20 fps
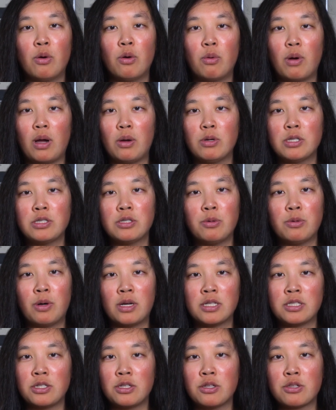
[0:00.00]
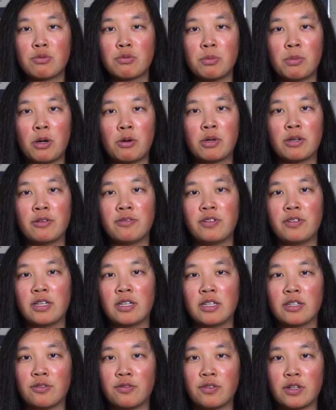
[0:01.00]
Why would you want to use remote
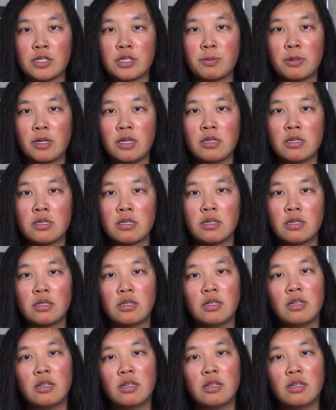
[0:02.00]
config in the first place?